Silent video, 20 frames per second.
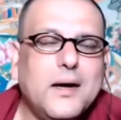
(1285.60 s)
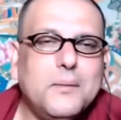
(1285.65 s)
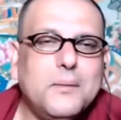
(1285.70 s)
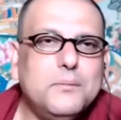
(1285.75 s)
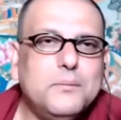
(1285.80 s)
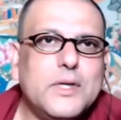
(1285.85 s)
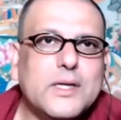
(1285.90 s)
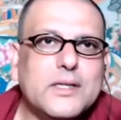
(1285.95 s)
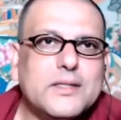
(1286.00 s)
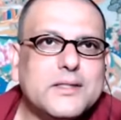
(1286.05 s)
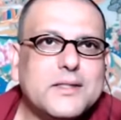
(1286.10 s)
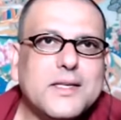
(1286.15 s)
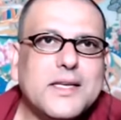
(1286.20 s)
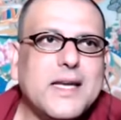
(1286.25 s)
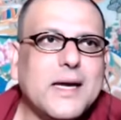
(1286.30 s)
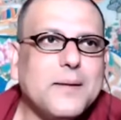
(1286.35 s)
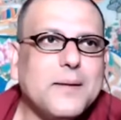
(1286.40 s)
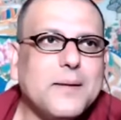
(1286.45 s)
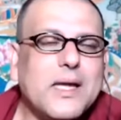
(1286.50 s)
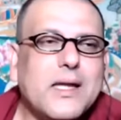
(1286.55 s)
Just
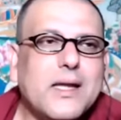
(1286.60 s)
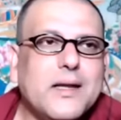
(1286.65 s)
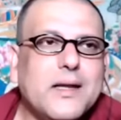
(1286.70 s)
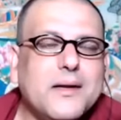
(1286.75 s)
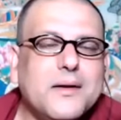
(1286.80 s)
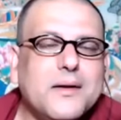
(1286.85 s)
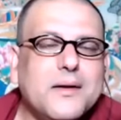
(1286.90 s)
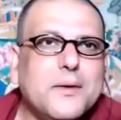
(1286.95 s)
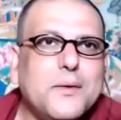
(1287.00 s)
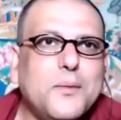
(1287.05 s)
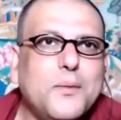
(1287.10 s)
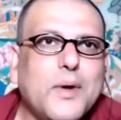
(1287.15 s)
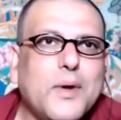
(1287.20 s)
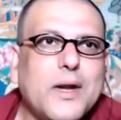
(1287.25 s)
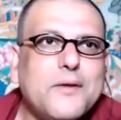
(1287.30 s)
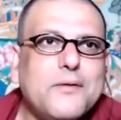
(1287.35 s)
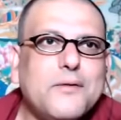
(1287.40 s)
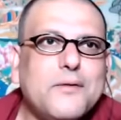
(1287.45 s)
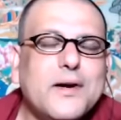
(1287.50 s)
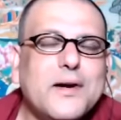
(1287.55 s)
kept taking
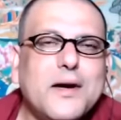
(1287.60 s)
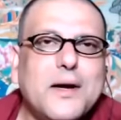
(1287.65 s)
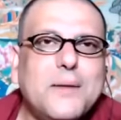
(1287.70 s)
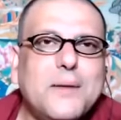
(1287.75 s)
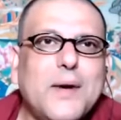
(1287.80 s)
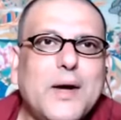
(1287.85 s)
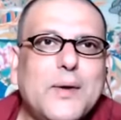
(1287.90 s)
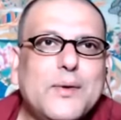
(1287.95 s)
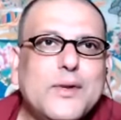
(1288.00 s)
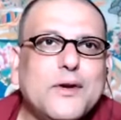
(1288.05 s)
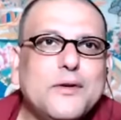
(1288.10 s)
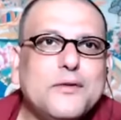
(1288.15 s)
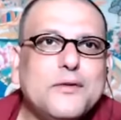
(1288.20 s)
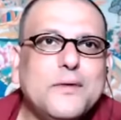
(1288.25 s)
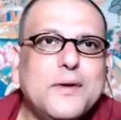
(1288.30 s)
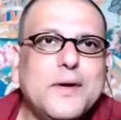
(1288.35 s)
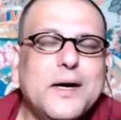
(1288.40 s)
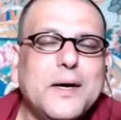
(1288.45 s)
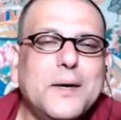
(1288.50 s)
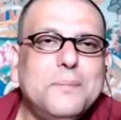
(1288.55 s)
whatever amount of
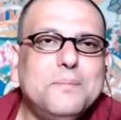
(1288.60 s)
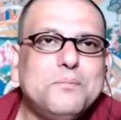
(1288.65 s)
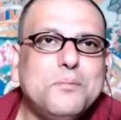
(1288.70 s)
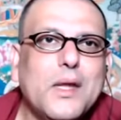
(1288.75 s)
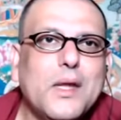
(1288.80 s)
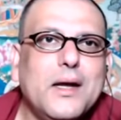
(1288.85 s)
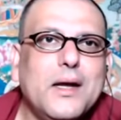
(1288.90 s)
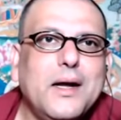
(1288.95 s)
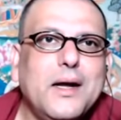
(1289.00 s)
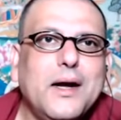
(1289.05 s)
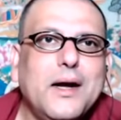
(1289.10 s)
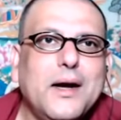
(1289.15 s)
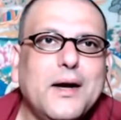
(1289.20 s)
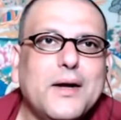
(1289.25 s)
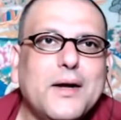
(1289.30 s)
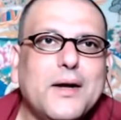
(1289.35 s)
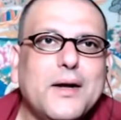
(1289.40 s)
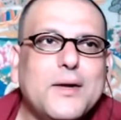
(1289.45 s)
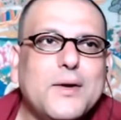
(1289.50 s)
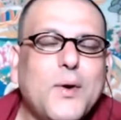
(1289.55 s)

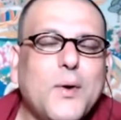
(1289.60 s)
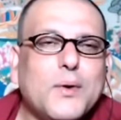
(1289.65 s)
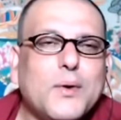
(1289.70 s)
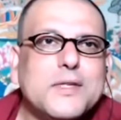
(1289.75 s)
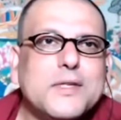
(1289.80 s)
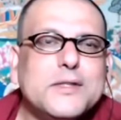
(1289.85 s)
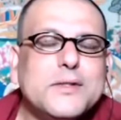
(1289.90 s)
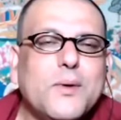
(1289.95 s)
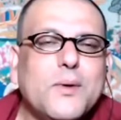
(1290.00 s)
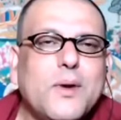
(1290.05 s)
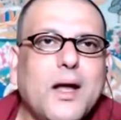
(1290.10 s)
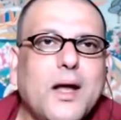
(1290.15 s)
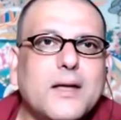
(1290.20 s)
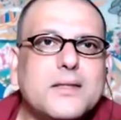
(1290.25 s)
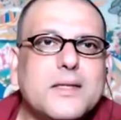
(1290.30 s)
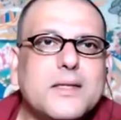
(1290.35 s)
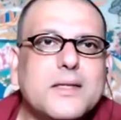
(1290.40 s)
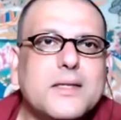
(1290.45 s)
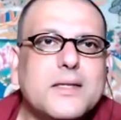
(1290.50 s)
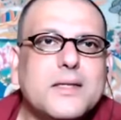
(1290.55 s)
courses or
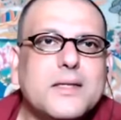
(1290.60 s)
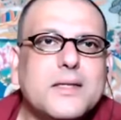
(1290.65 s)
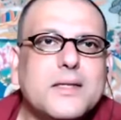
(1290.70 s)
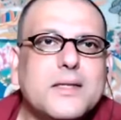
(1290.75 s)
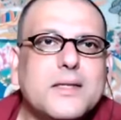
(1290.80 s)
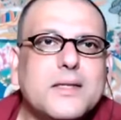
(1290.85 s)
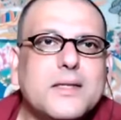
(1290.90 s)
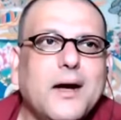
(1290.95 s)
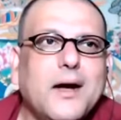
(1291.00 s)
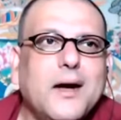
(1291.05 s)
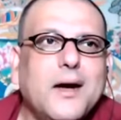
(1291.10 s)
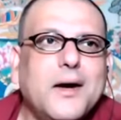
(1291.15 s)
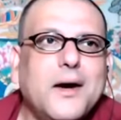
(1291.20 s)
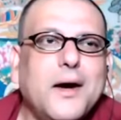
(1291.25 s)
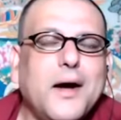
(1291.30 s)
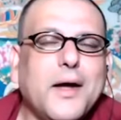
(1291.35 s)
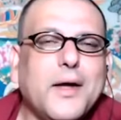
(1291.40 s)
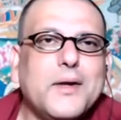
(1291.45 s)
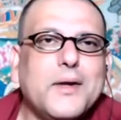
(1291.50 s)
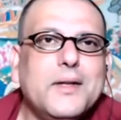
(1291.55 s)
classes
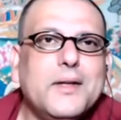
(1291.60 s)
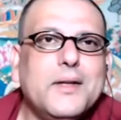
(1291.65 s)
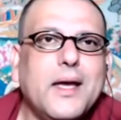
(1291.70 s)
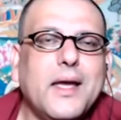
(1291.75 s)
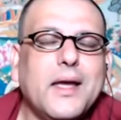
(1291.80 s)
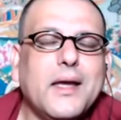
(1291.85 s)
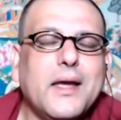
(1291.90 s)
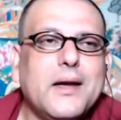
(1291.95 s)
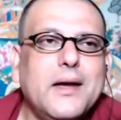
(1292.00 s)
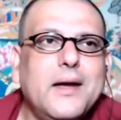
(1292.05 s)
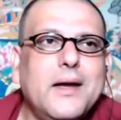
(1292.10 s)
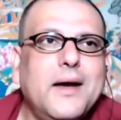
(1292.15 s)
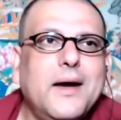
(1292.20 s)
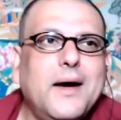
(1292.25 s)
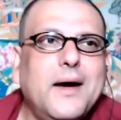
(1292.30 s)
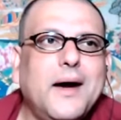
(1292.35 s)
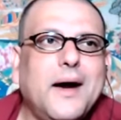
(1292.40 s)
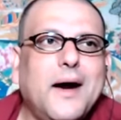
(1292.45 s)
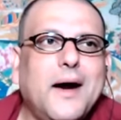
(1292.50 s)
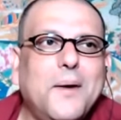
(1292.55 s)
I could take.
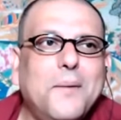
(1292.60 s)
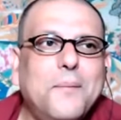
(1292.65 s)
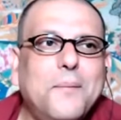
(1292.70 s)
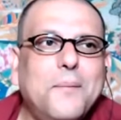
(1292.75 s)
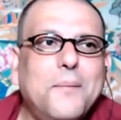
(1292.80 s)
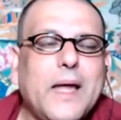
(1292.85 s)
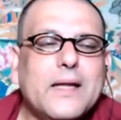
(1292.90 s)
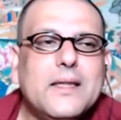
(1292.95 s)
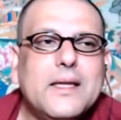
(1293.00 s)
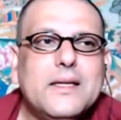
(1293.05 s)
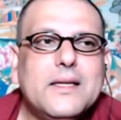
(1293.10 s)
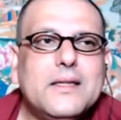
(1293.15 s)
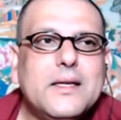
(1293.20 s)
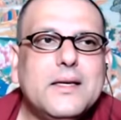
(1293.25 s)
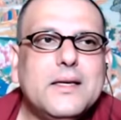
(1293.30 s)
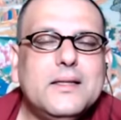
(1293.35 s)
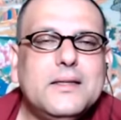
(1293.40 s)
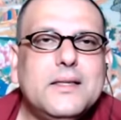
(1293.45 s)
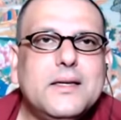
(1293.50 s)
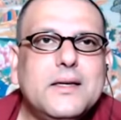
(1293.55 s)
I think
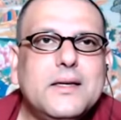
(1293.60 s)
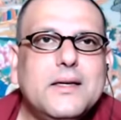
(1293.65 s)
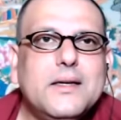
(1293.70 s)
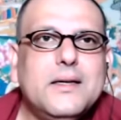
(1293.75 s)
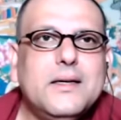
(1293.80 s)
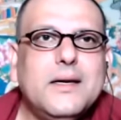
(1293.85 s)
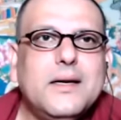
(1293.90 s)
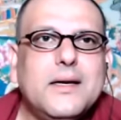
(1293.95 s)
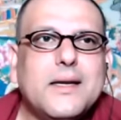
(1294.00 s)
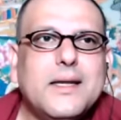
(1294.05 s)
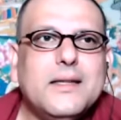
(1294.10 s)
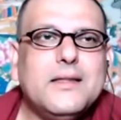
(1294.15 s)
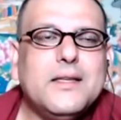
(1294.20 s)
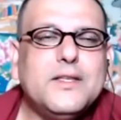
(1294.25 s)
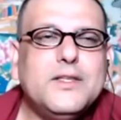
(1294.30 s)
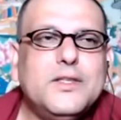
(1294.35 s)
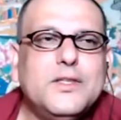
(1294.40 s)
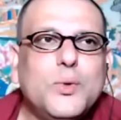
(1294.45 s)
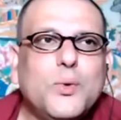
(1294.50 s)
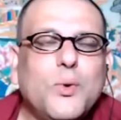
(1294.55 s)

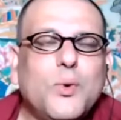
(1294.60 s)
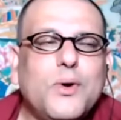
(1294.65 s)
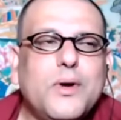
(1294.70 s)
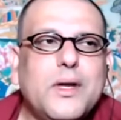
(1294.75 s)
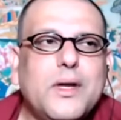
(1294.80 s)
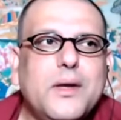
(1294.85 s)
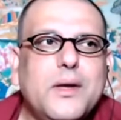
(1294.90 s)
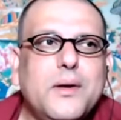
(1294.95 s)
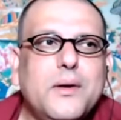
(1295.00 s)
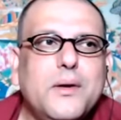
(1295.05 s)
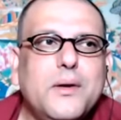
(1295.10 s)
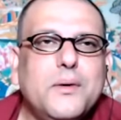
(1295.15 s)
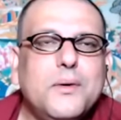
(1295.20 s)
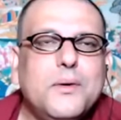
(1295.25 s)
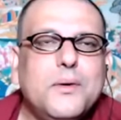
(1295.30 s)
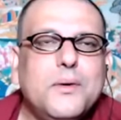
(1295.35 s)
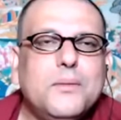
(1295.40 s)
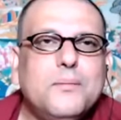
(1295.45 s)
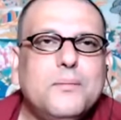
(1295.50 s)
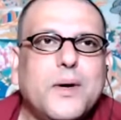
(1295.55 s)
the joy
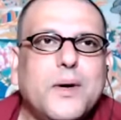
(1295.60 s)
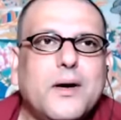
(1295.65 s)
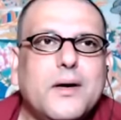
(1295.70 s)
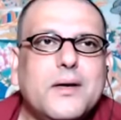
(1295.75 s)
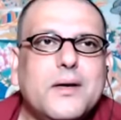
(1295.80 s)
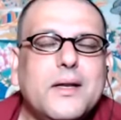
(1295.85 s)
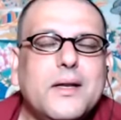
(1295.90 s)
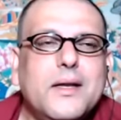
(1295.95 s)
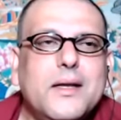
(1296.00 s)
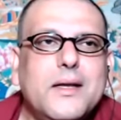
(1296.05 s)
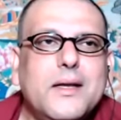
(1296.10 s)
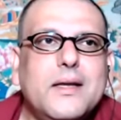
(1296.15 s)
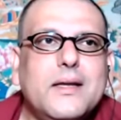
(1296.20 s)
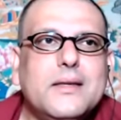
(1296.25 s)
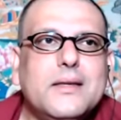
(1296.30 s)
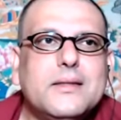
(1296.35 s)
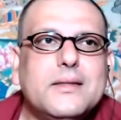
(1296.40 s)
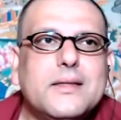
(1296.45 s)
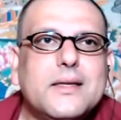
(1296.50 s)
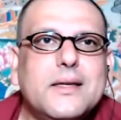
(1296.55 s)
part
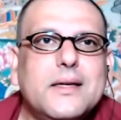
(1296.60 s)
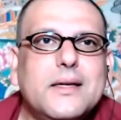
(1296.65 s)
is